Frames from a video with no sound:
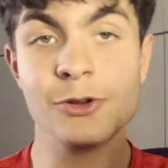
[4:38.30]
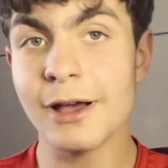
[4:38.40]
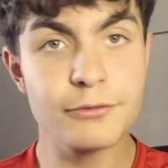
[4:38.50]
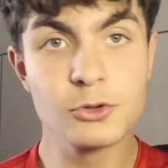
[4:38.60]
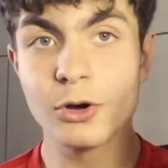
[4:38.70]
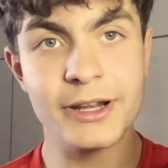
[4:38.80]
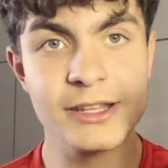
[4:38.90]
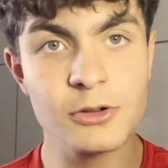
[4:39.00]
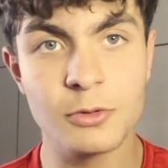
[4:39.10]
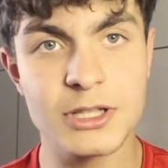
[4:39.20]
have no
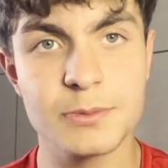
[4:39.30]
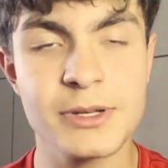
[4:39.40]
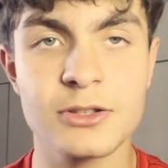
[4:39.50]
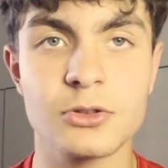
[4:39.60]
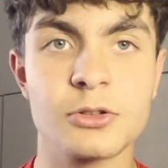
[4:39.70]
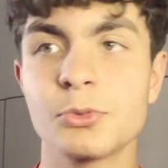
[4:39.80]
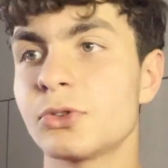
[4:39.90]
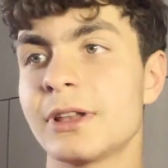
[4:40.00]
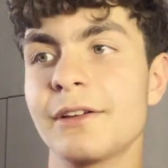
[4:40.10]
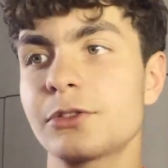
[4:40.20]
idea what spin is on the
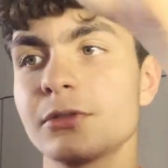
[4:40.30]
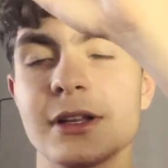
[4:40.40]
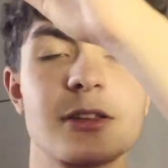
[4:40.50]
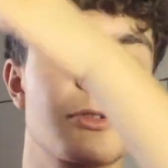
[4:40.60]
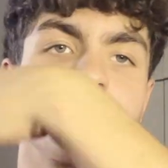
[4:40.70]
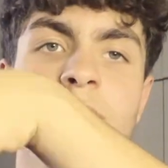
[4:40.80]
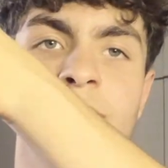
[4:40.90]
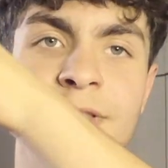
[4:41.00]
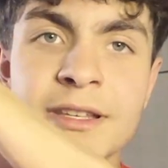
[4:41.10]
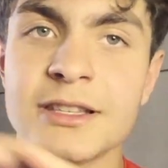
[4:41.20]
ball, after like all
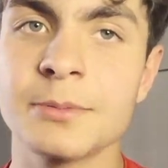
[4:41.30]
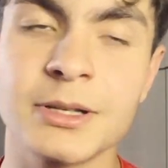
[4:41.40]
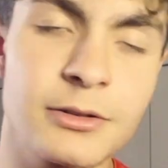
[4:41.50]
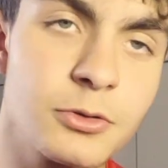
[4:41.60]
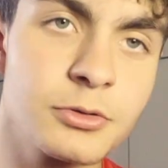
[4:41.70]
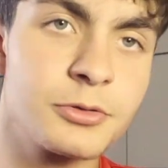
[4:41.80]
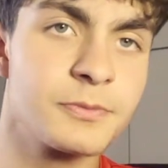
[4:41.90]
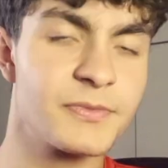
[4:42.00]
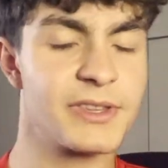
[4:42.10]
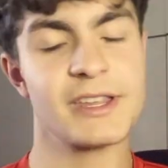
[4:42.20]
of these tips I told you,
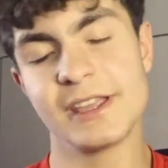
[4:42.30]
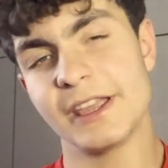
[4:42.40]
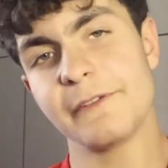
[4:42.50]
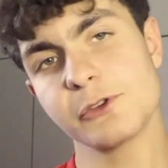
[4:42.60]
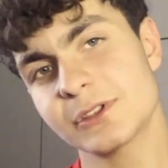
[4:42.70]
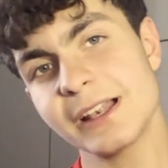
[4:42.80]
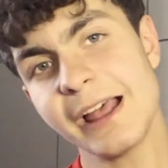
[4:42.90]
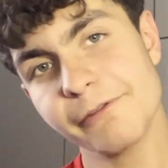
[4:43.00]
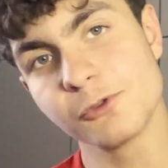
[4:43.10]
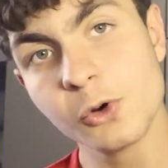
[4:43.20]
if you still
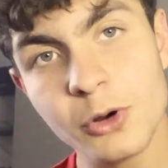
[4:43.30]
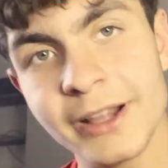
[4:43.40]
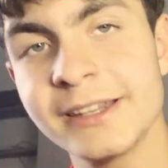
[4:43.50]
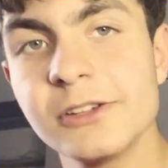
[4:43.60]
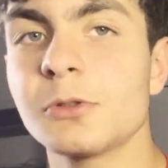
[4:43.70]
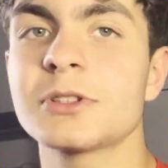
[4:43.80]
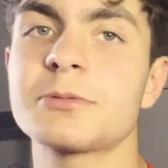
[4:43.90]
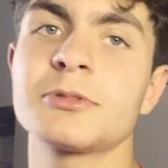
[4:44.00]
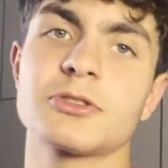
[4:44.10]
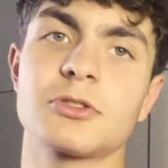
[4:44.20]
have no idea what
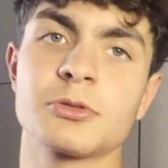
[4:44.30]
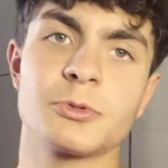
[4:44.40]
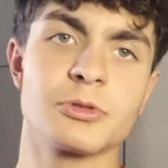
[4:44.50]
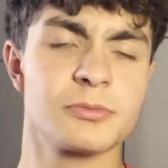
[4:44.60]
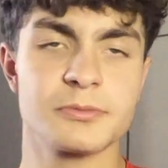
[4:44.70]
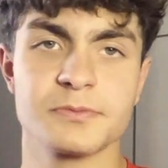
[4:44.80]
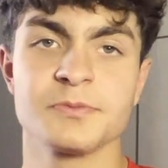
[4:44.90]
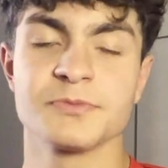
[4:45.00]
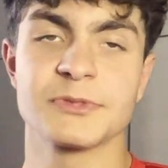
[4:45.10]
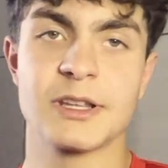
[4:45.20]
spin is on the ball,
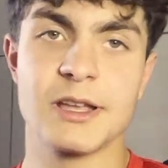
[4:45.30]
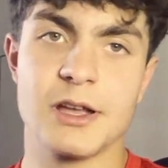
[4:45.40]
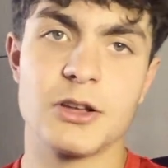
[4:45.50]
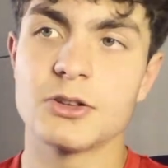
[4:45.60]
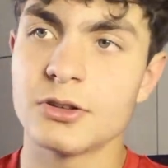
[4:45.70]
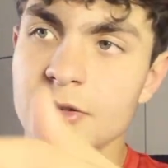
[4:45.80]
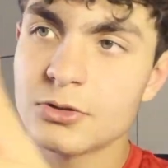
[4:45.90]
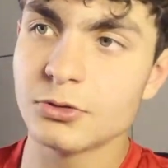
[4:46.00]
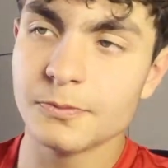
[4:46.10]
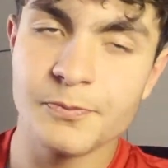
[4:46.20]

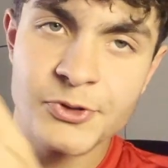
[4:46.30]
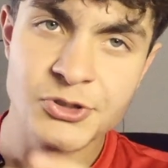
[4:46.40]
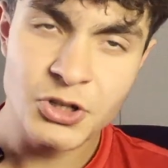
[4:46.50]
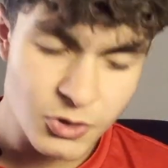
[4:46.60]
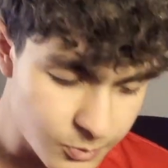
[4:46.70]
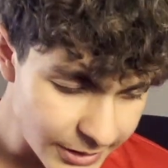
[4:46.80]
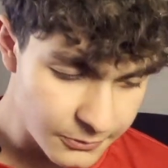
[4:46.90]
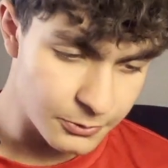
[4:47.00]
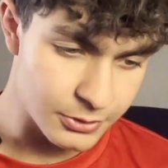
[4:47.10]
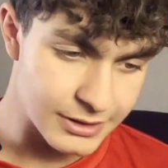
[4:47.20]
so just wait
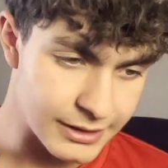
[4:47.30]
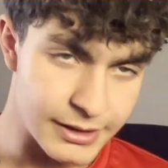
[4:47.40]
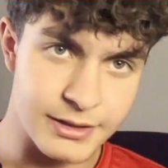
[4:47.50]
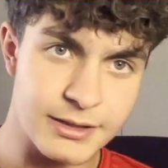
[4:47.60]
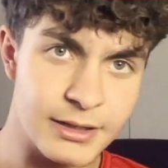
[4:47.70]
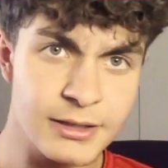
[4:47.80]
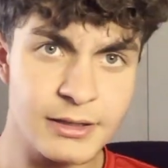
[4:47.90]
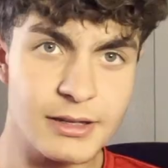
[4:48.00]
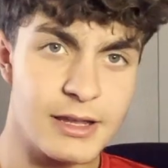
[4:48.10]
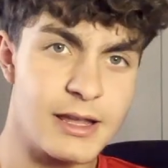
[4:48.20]
for it, like I said,
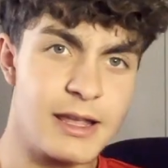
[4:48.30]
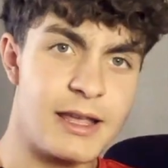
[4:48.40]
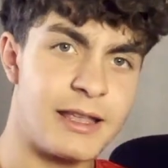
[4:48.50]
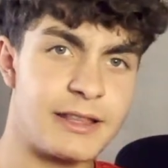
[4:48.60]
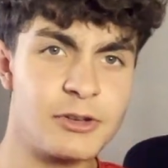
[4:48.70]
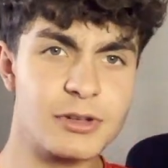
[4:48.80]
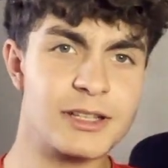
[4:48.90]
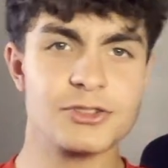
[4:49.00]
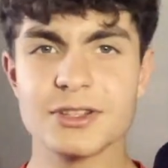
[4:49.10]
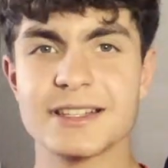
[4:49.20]
and then you
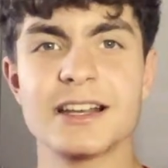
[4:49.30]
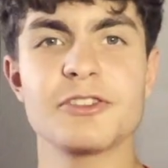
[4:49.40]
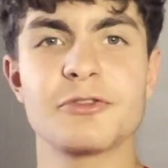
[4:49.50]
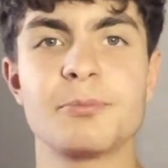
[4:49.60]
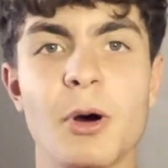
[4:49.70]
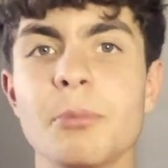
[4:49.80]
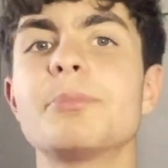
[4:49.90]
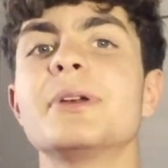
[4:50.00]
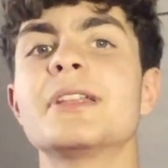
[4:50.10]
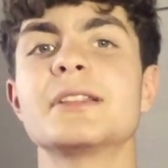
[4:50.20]
can just kind of
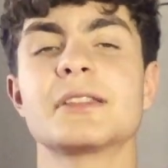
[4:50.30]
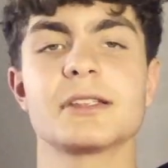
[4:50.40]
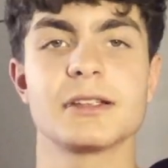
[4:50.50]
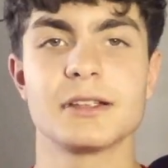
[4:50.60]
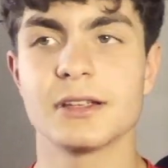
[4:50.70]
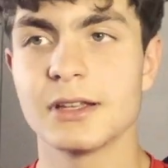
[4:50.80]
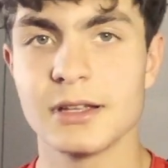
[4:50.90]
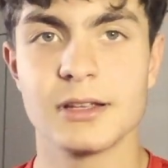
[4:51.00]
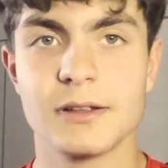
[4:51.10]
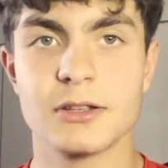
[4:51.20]
bump it in.
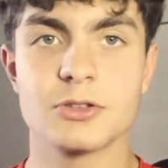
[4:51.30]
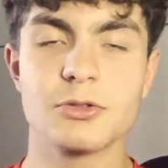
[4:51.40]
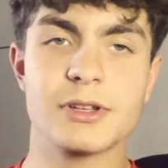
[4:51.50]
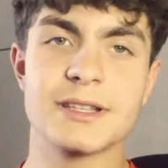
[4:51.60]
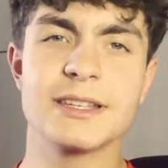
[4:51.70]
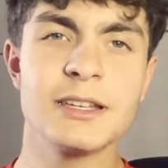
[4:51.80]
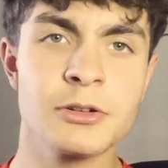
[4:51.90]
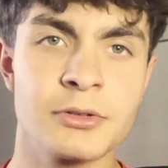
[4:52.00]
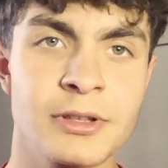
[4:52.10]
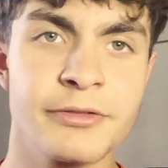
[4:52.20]
So you can see
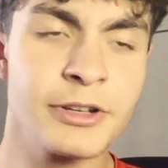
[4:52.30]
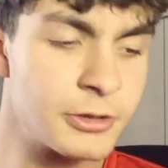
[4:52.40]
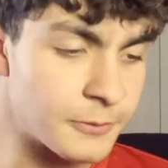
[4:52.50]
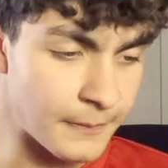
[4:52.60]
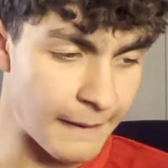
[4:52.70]
here in the video,